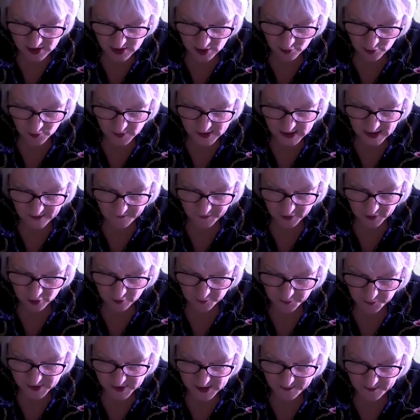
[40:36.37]
They always have a
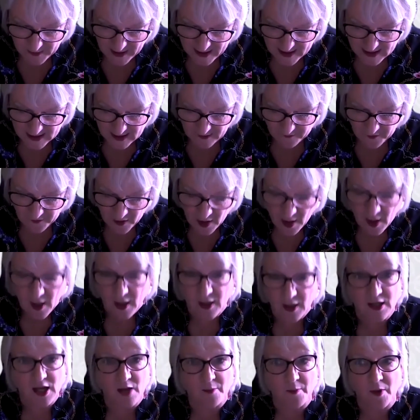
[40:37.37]
good perspective
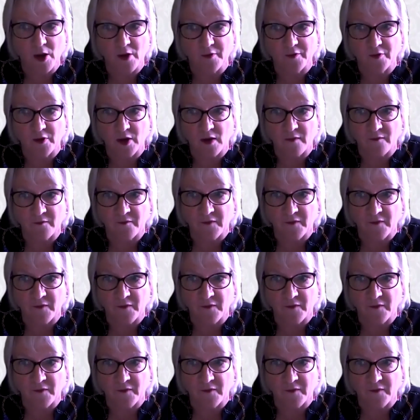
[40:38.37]
and come over